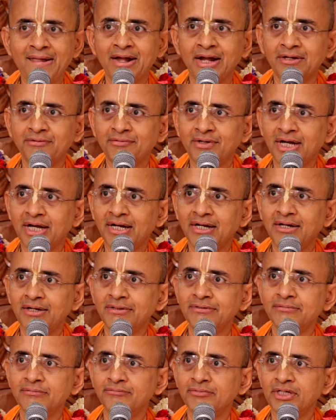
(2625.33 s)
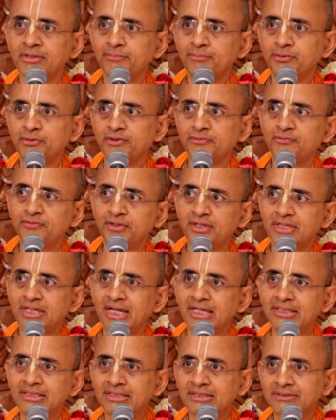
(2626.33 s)
and where very beautiful
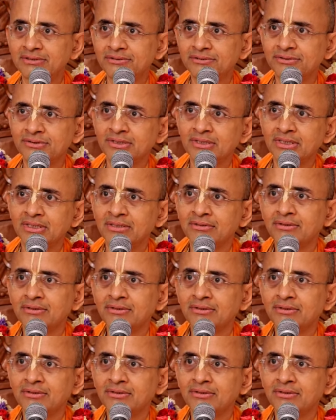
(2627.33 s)
deities,